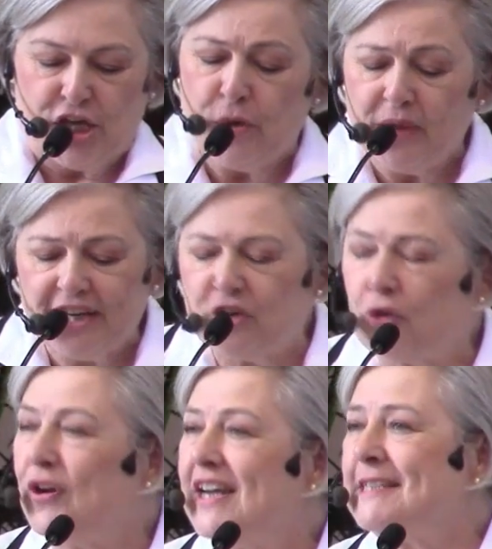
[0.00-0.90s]
You will
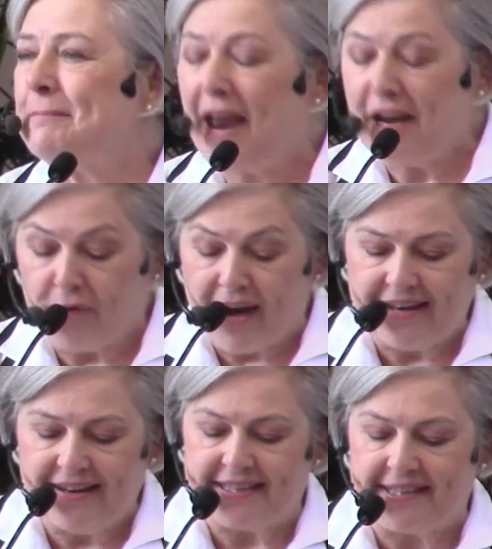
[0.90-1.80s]
increase my
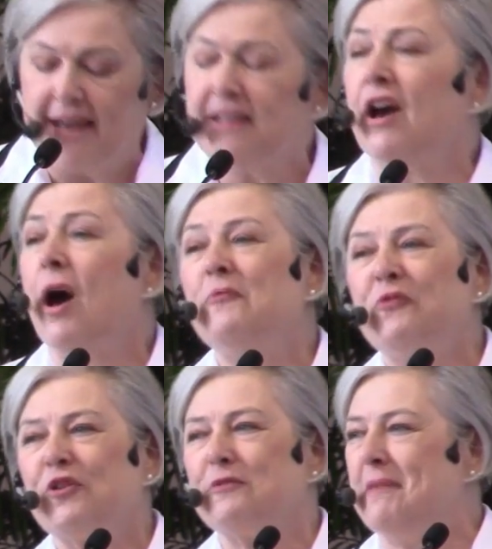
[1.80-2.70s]
greatness and
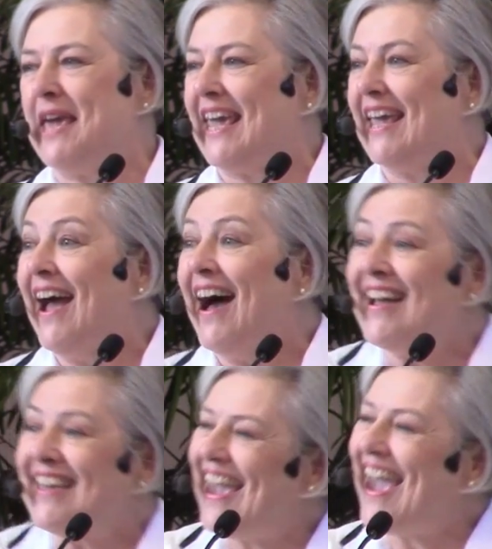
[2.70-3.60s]
comfort me
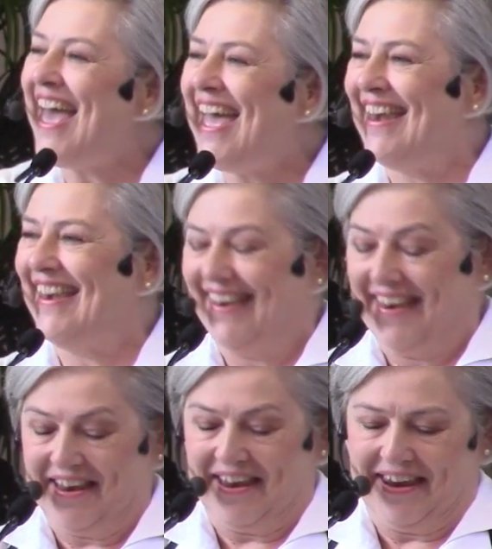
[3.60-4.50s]
again.
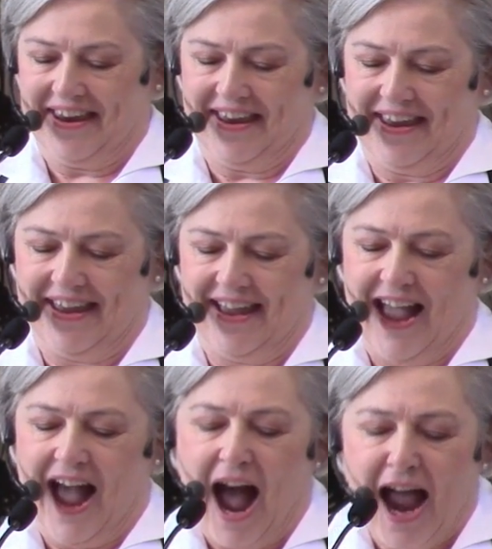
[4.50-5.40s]

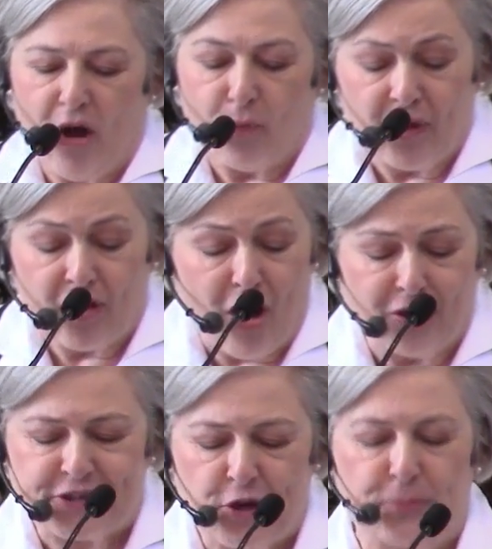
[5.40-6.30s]
I will
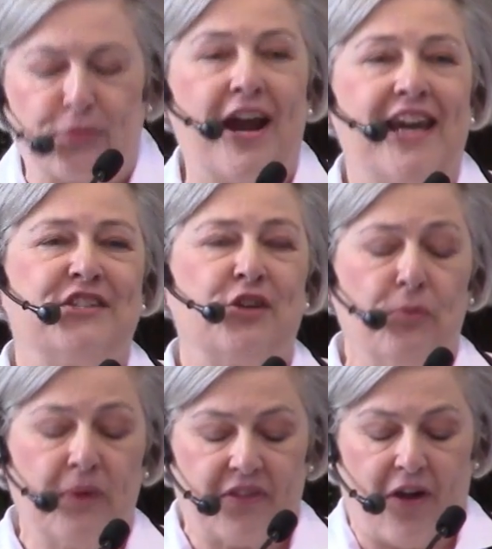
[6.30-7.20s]
also praise
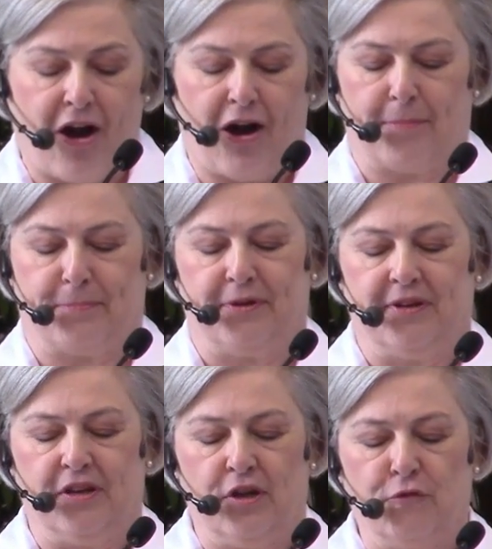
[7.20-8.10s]
you with the harp
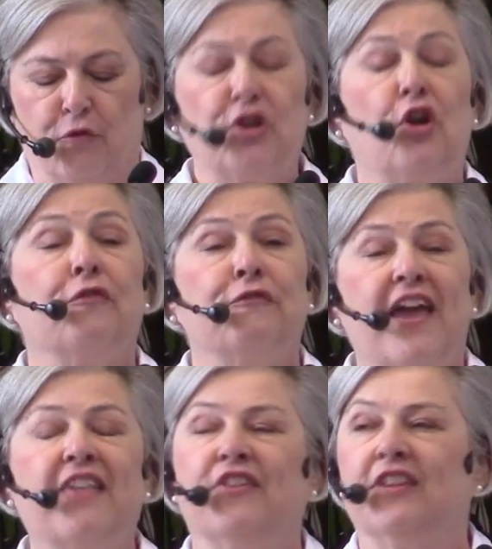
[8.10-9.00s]
for your
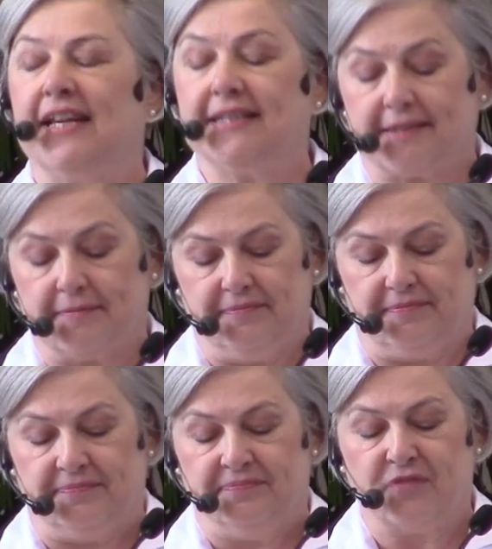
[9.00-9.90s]
faithfulness,
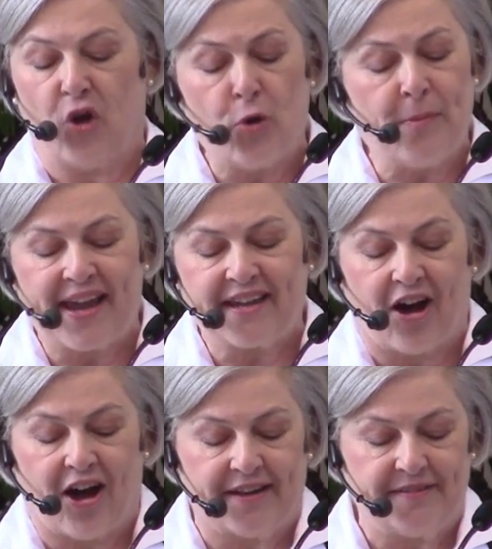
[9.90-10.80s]
O my
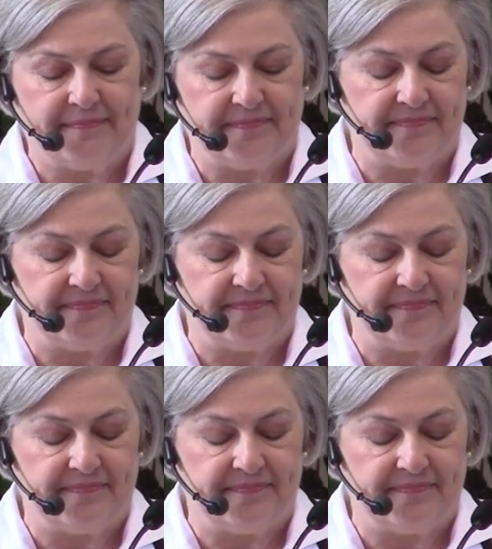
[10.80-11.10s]
God.